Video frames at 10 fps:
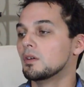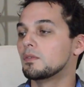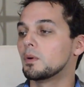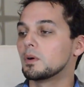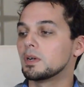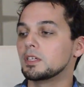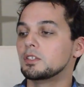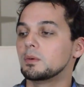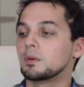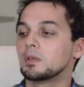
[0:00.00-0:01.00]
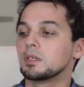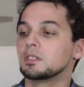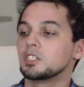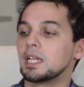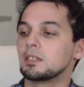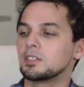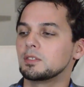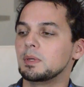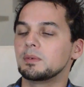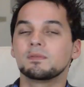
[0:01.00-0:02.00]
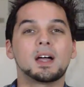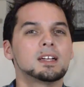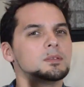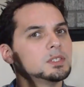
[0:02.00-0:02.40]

For your challenge this week with fire,